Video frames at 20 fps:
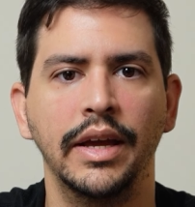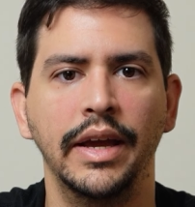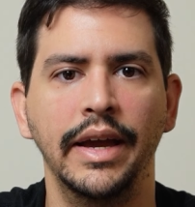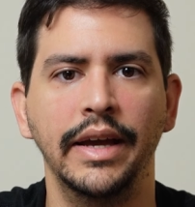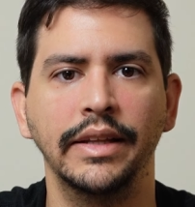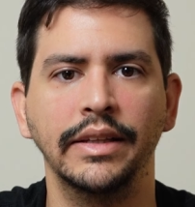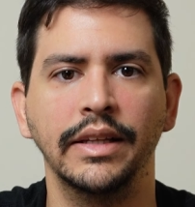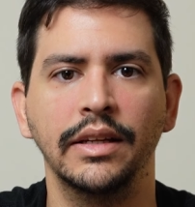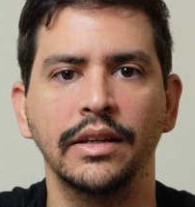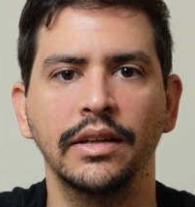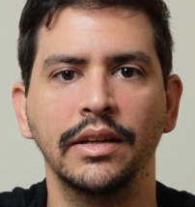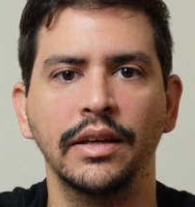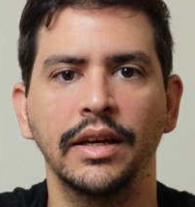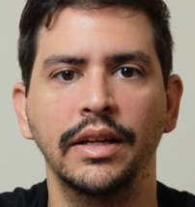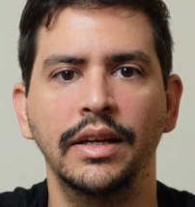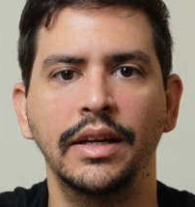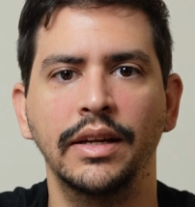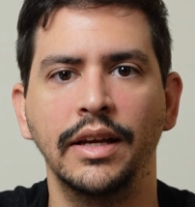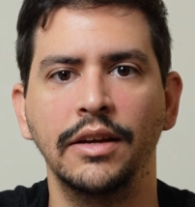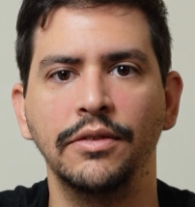And then
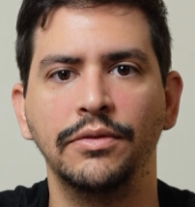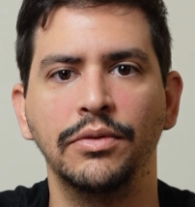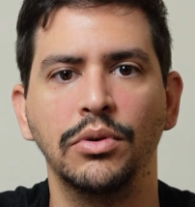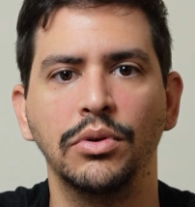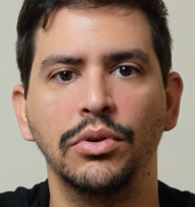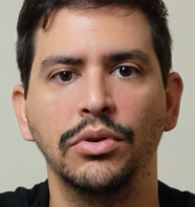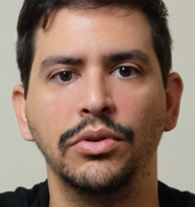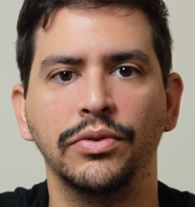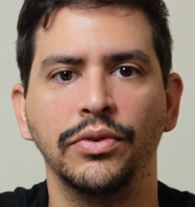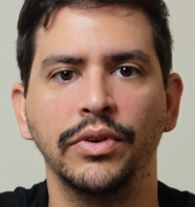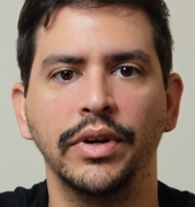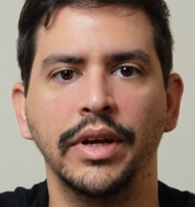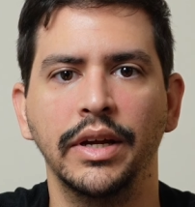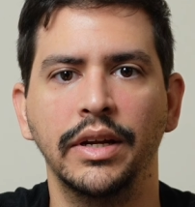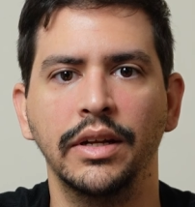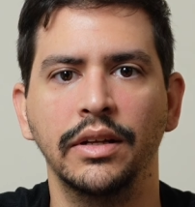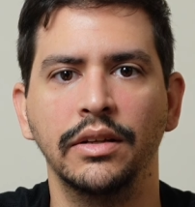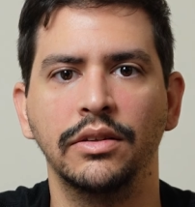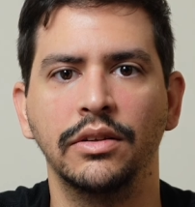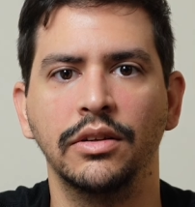any night photos,
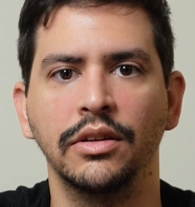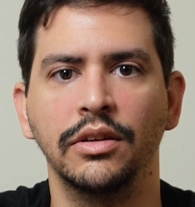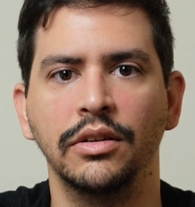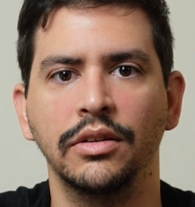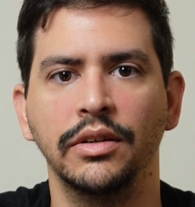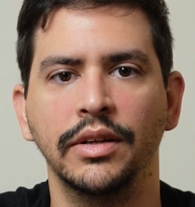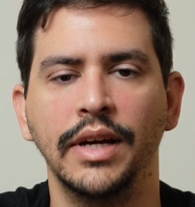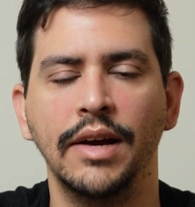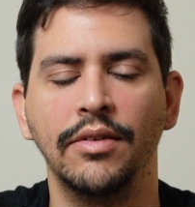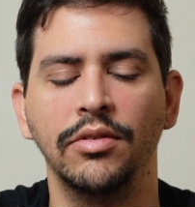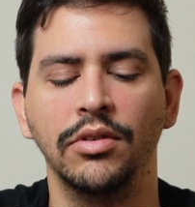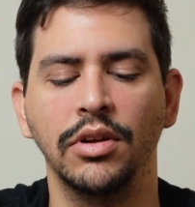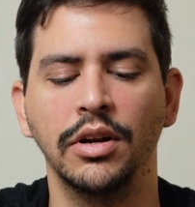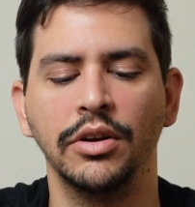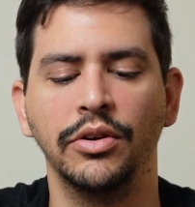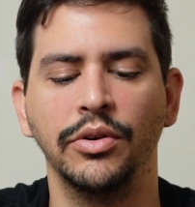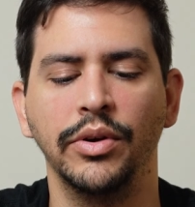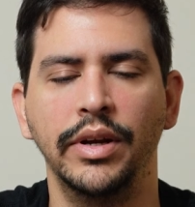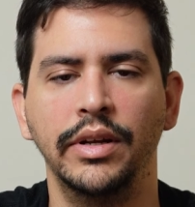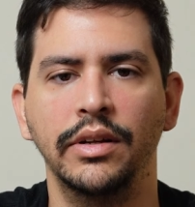forget it. It's gonna have a lot
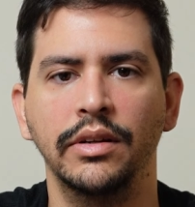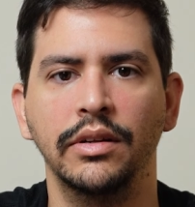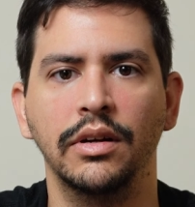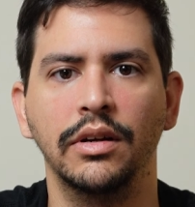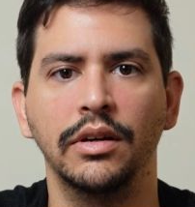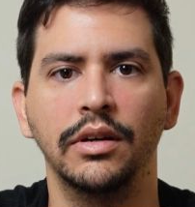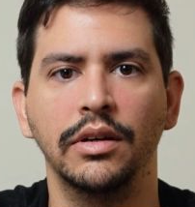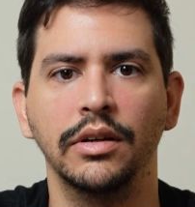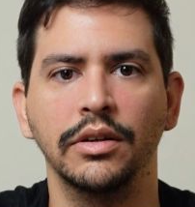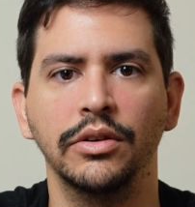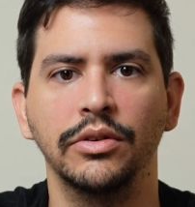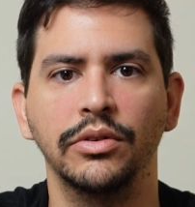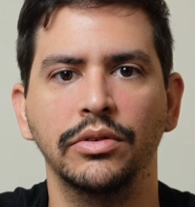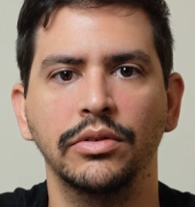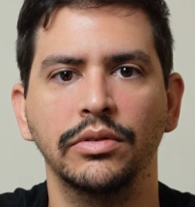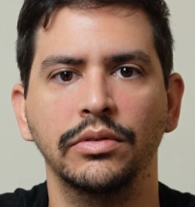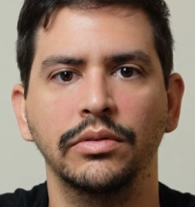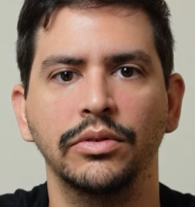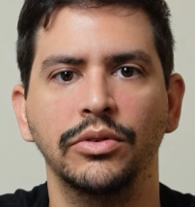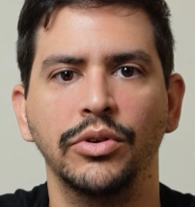of
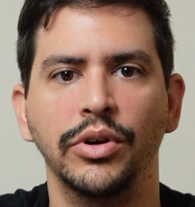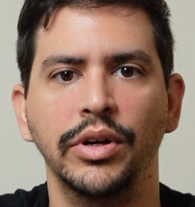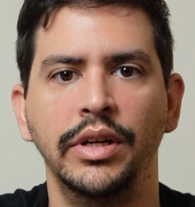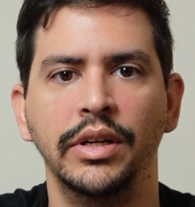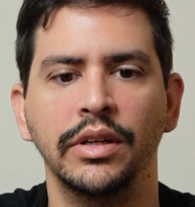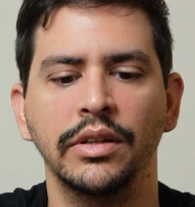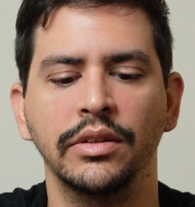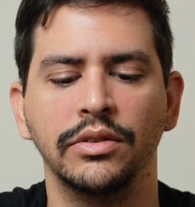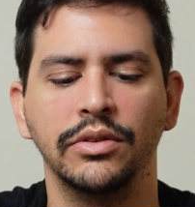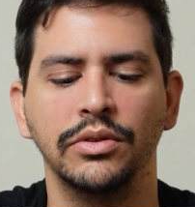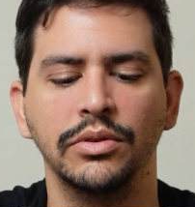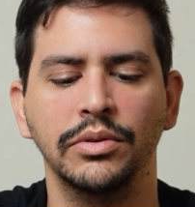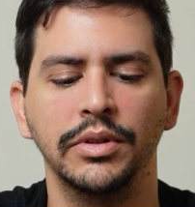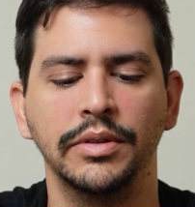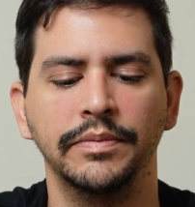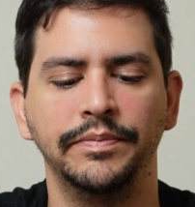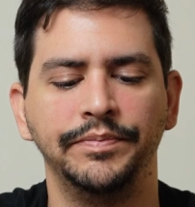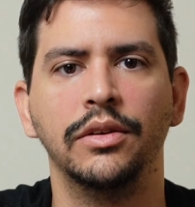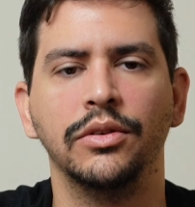graininess to it.